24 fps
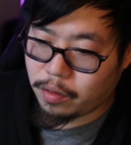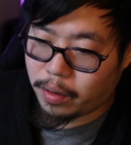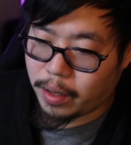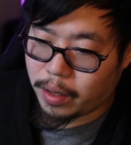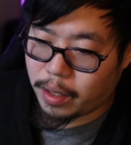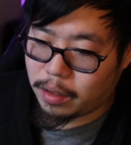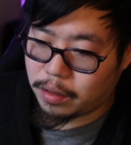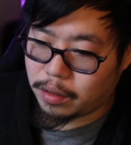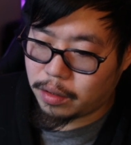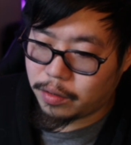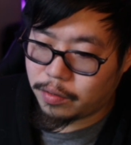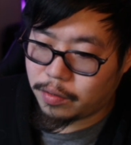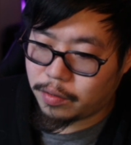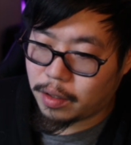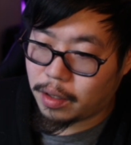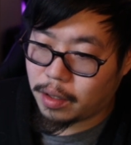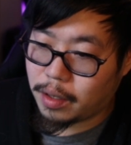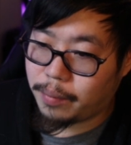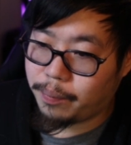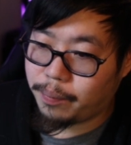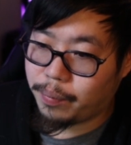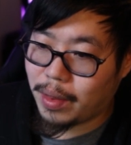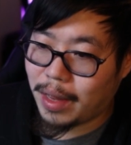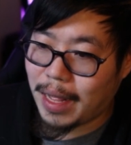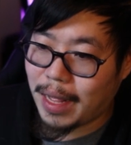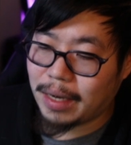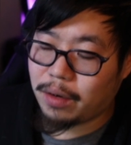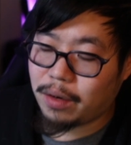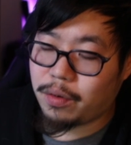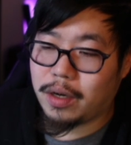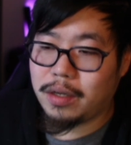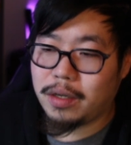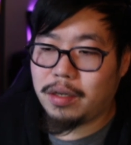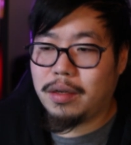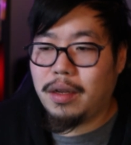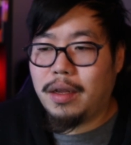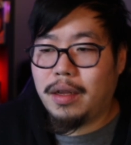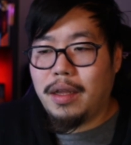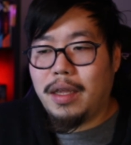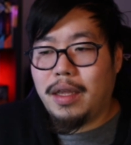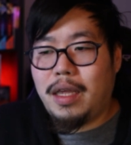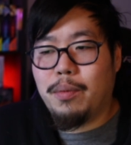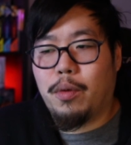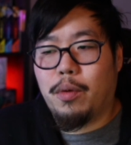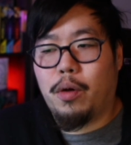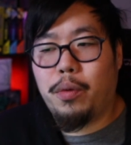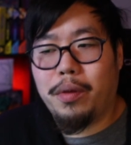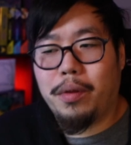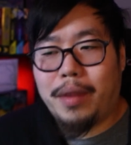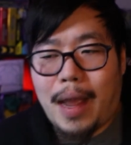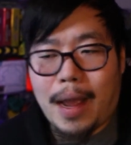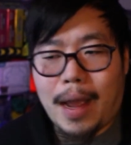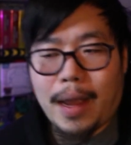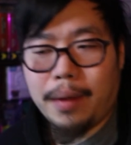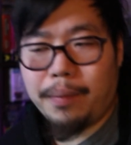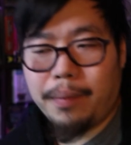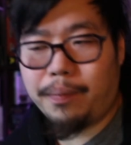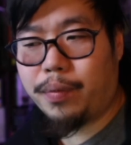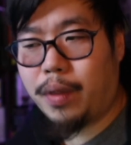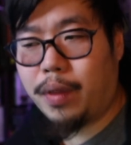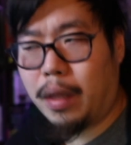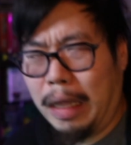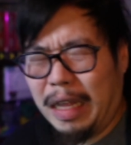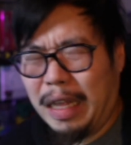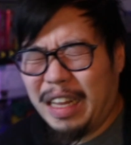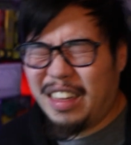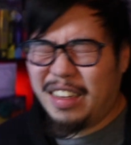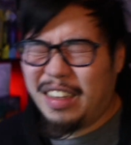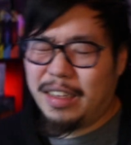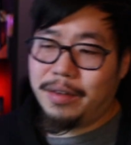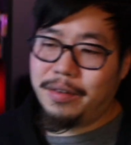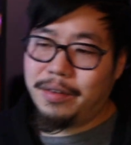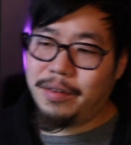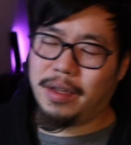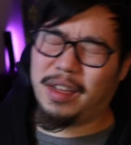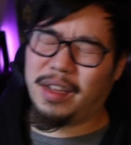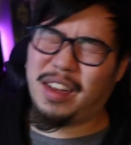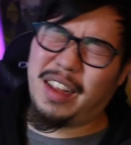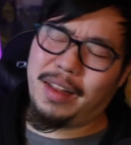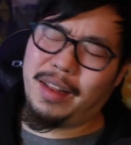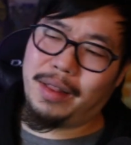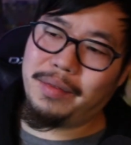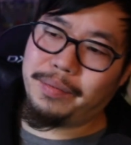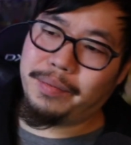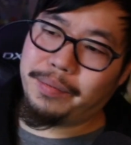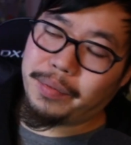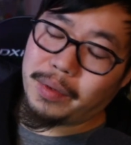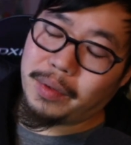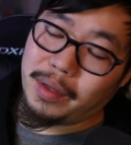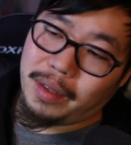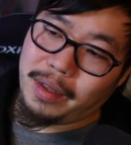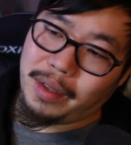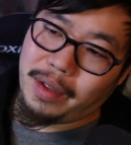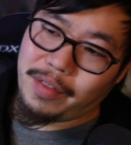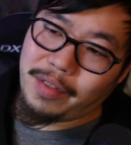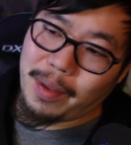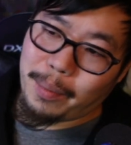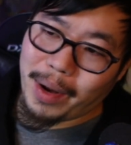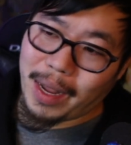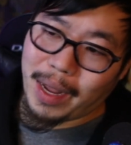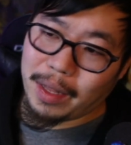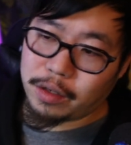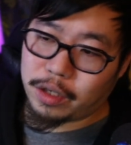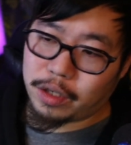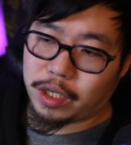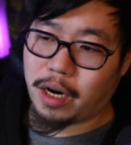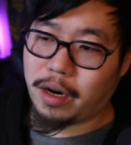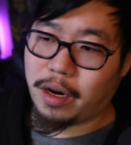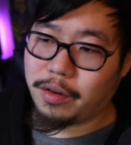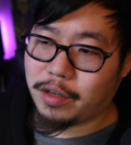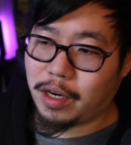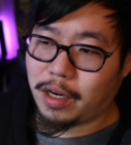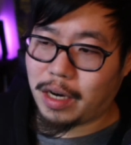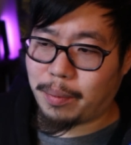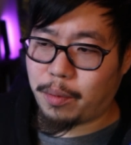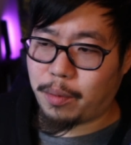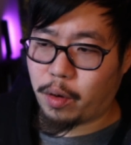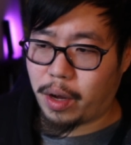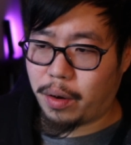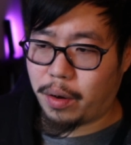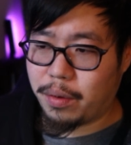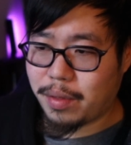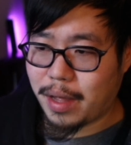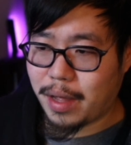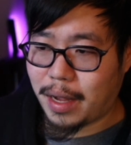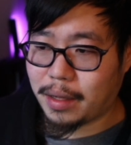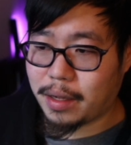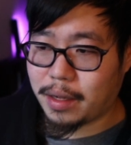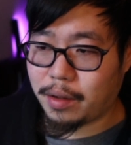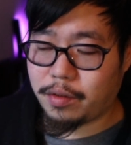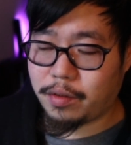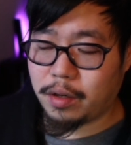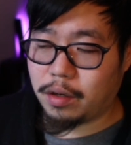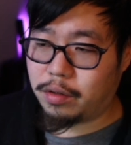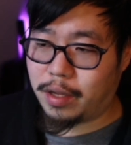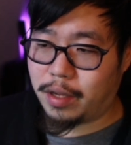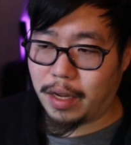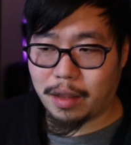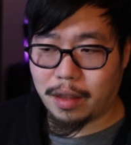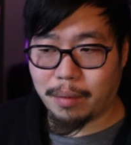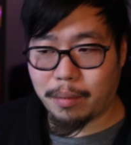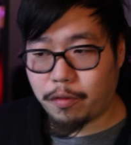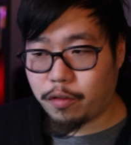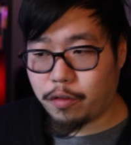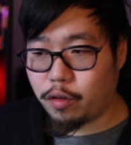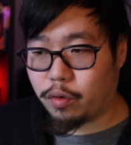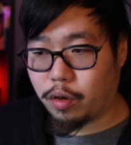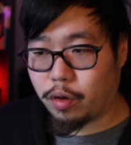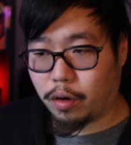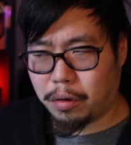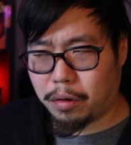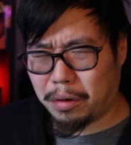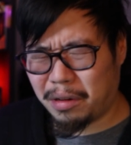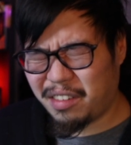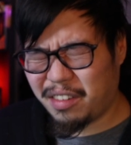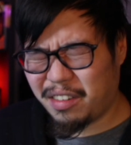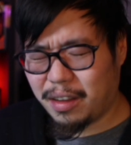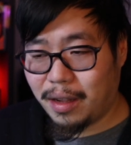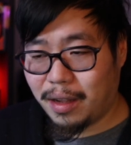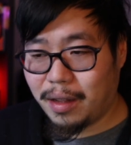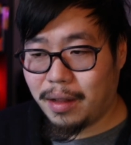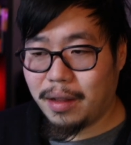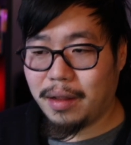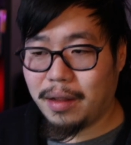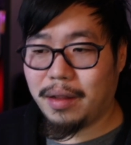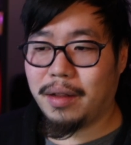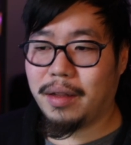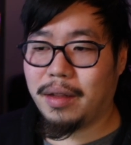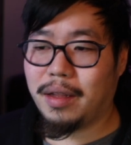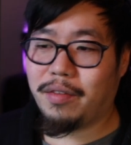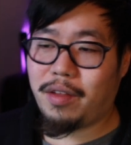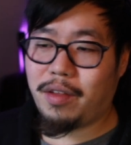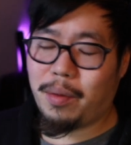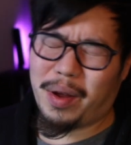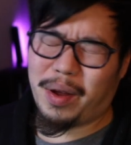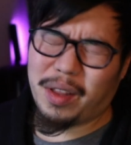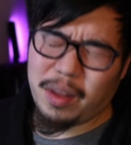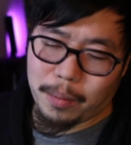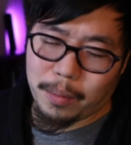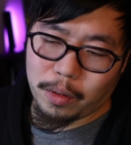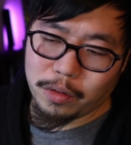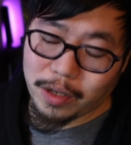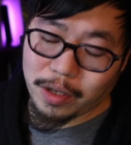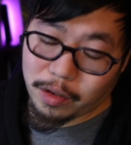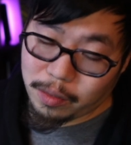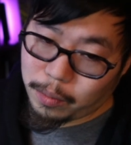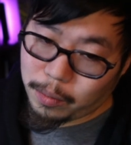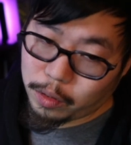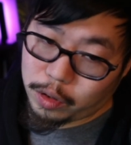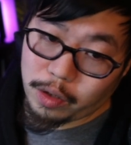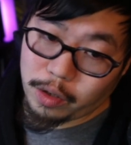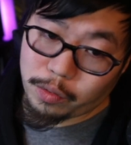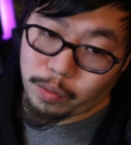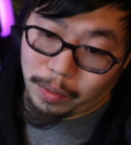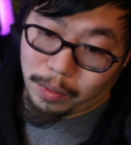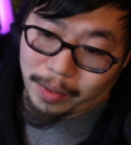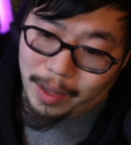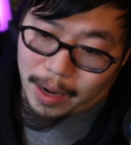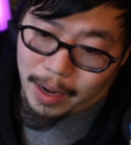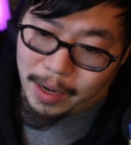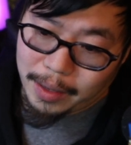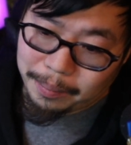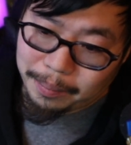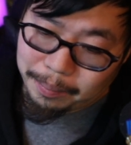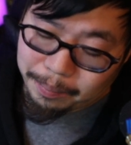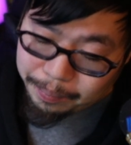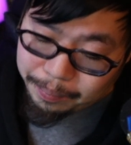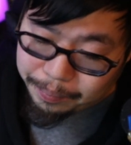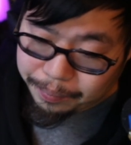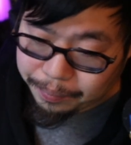go ahead and just Land Crush. Heatmore will die. And then, if they bring out the Charizard, I'm okay with that because it'll take them a few turns. If they bring out the Moltres will die.